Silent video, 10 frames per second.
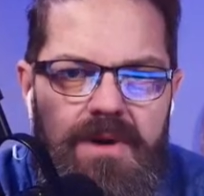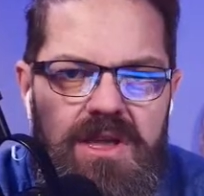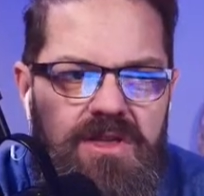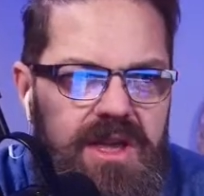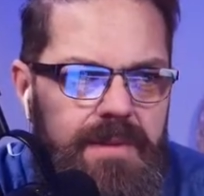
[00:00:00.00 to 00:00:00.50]

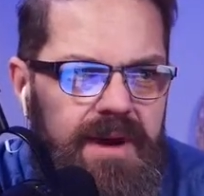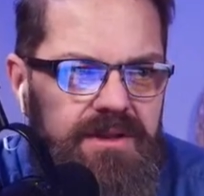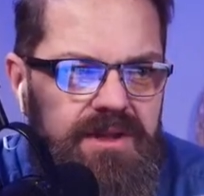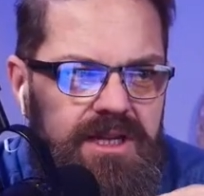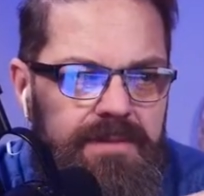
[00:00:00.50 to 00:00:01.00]
But you think
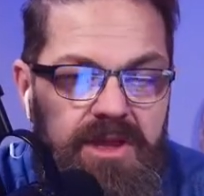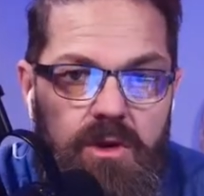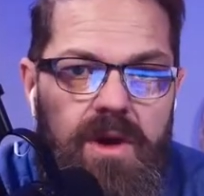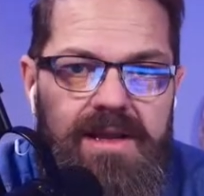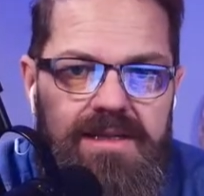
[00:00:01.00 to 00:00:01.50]
about some of
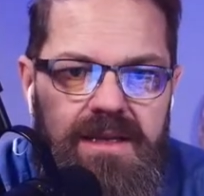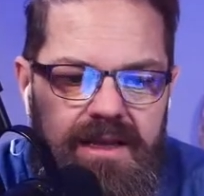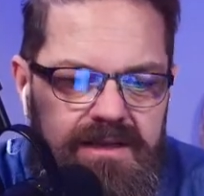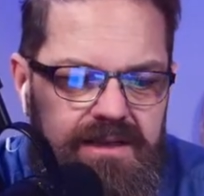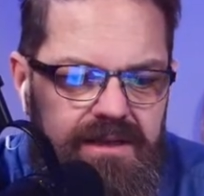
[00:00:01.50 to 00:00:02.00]
the great
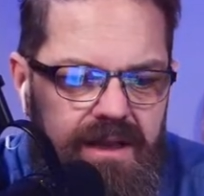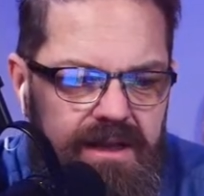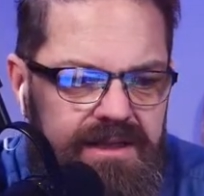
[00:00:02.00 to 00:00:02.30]
saints.